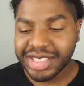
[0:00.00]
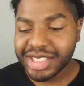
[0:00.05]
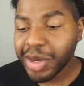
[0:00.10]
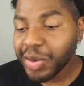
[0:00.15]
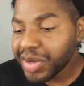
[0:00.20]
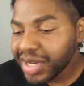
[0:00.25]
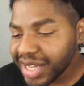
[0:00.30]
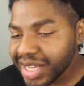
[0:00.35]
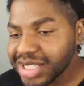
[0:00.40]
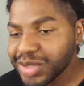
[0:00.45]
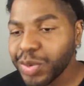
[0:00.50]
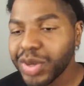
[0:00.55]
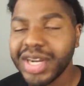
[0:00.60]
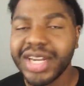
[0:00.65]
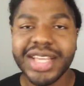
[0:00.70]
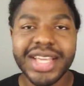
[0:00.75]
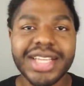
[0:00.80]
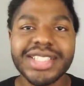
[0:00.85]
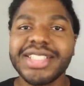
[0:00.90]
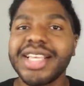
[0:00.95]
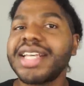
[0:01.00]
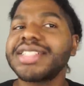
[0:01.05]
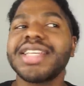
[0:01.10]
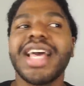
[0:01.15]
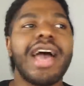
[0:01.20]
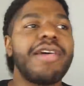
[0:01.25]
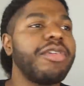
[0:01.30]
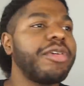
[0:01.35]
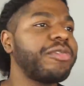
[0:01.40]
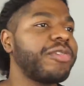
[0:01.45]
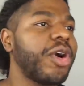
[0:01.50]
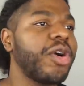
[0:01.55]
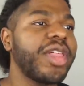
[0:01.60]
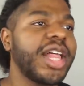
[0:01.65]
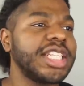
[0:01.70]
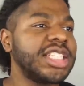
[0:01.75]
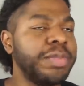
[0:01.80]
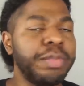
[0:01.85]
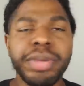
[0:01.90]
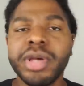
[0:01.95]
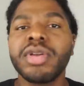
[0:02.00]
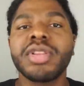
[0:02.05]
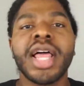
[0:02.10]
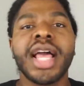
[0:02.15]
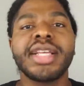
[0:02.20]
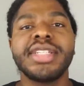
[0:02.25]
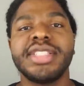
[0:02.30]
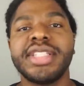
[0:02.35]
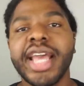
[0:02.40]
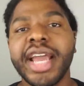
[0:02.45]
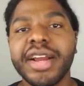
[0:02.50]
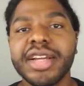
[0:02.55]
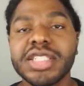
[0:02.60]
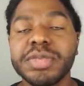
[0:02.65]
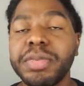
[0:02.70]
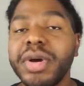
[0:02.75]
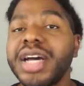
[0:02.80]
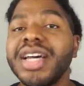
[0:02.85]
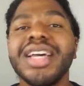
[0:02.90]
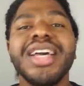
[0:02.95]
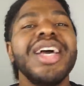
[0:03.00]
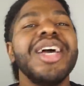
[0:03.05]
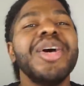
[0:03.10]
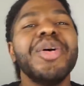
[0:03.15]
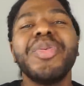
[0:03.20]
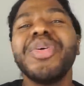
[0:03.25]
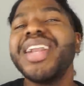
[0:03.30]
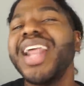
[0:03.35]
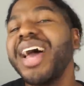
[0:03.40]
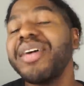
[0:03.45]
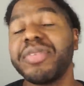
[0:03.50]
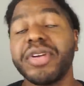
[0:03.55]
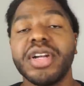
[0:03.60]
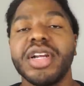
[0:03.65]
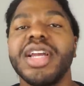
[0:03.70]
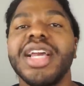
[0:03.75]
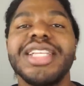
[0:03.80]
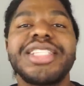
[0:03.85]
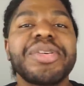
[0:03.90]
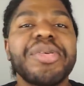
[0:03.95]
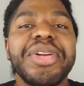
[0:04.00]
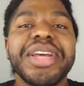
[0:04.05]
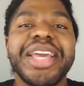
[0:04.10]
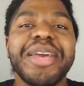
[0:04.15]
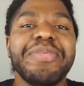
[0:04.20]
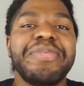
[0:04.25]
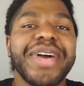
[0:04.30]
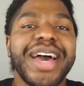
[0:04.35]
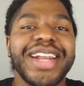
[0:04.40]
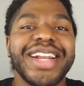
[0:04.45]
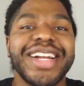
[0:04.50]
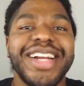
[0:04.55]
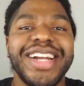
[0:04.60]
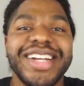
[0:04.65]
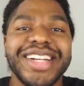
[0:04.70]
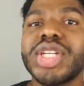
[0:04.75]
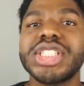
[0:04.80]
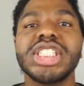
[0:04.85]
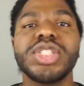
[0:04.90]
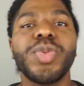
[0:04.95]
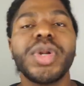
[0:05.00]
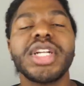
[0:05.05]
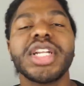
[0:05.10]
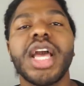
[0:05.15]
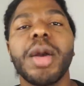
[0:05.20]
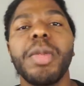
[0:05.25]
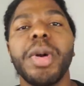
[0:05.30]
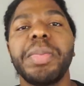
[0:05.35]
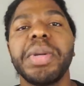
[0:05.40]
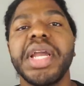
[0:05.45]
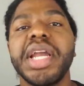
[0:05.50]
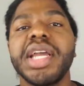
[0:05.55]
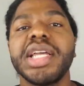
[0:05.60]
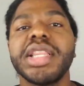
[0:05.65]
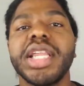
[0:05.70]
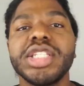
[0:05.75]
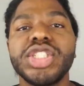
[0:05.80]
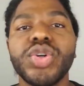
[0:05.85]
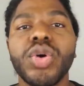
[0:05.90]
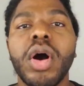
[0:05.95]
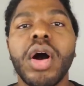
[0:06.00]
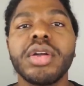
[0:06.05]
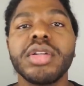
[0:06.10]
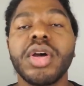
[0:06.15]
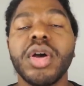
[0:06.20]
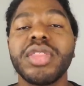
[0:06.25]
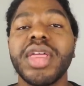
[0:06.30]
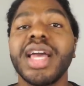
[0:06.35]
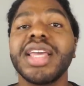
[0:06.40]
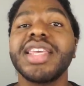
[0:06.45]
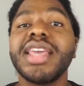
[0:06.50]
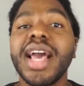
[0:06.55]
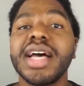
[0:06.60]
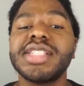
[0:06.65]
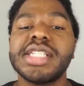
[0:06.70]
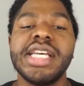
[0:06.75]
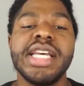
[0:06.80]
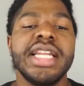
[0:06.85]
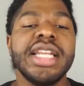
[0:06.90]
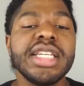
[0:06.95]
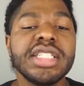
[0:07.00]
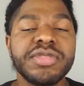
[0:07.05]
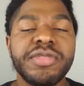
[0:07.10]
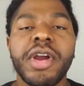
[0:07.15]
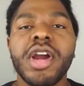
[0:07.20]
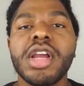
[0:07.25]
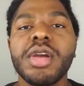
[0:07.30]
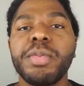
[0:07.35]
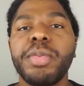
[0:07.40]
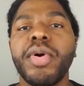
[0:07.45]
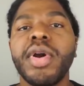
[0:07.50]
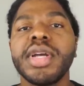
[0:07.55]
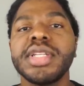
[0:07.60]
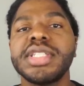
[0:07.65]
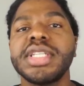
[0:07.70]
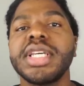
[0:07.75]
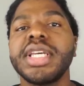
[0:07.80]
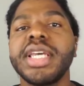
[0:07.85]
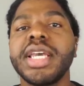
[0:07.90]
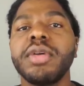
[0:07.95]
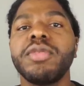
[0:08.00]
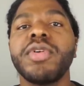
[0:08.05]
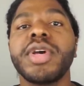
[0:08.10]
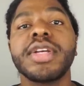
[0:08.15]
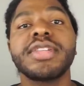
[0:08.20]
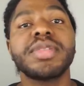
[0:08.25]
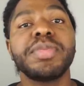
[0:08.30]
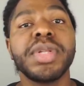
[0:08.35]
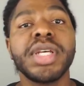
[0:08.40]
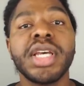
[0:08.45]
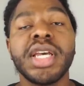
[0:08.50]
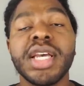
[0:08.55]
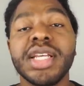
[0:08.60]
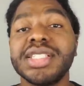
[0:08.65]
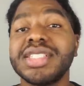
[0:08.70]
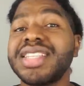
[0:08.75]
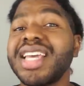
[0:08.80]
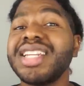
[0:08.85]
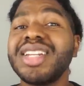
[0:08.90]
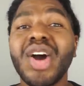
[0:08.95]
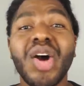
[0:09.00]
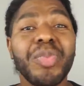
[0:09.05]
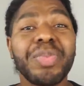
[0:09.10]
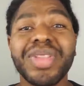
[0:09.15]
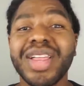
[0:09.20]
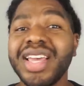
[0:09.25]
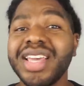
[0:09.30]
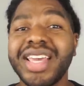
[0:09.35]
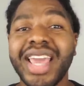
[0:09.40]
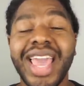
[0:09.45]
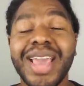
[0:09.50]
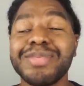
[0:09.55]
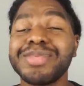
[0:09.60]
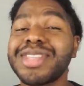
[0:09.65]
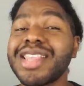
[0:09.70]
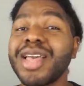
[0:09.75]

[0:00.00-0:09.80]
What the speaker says: So it is what it is. Yes, I have a fro that's built like stairs, but whatever. It's going to get better. So I just wanted to come up here and let you all know that, yes, it is very important to get rid of split ends. They don't play games.